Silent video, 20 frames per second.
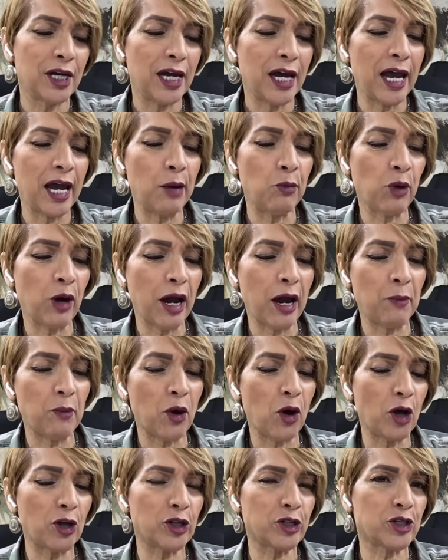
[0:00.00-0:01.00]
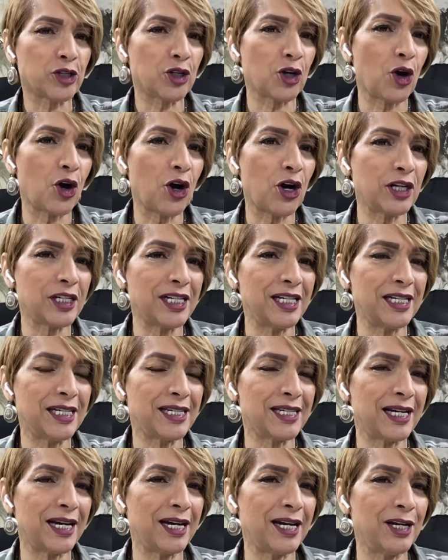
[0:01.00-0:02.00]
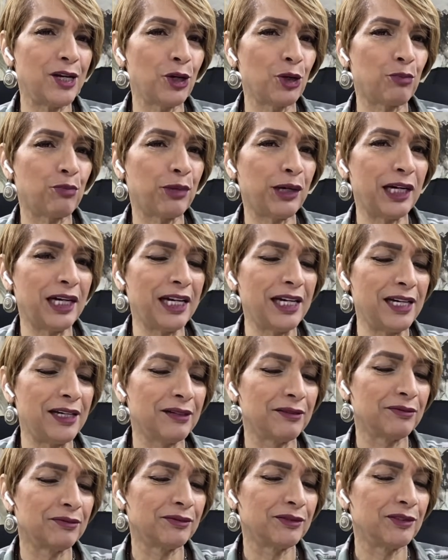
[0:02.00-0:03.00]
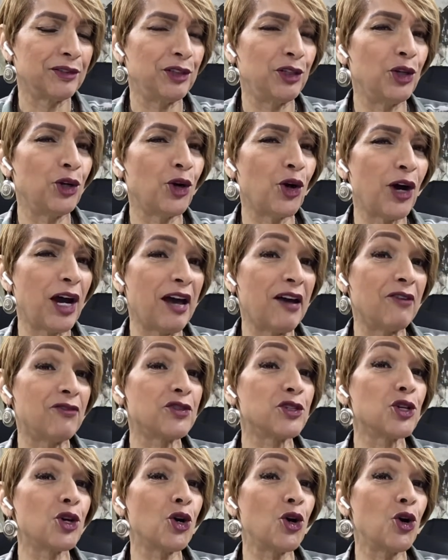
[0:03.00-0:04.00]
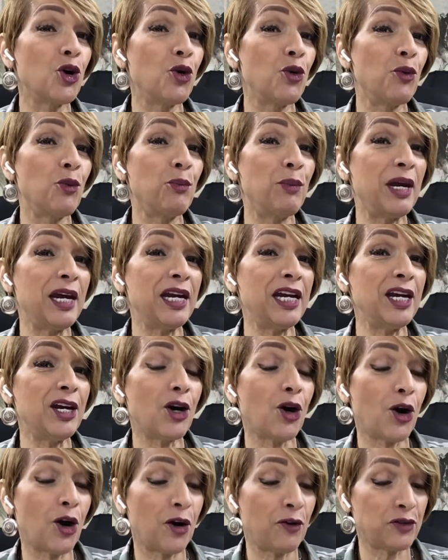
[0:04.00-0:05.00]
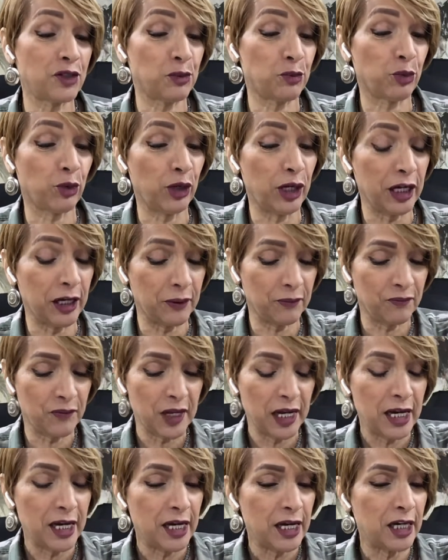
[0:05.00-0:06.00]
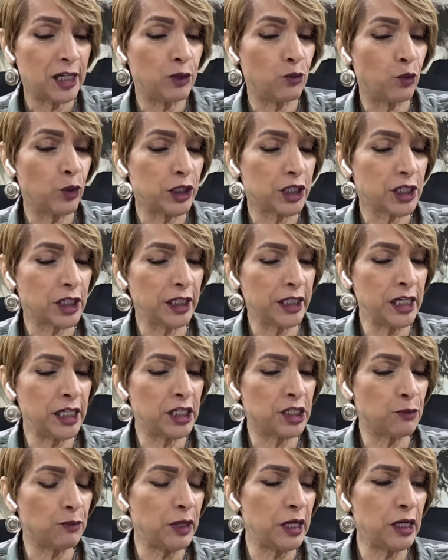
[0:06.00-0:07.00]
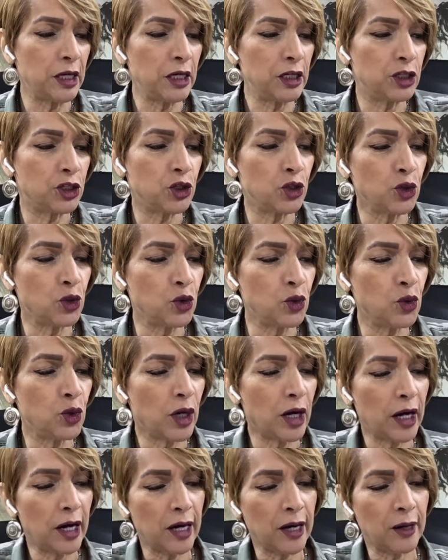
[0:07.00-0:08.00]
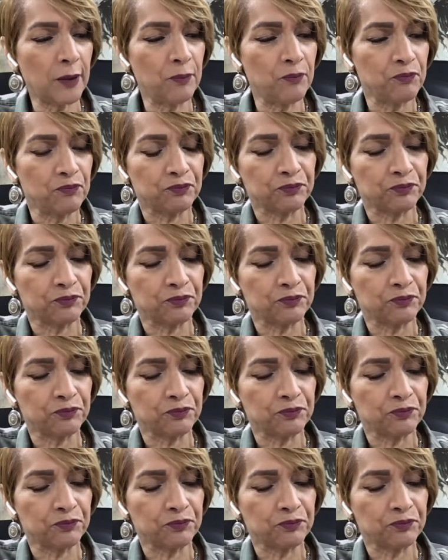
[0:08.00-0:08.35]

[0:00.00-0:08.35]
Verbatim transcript: Abraham all the stars, and he said, look, buddy, you're going to have so many offspring. And which leads me to um,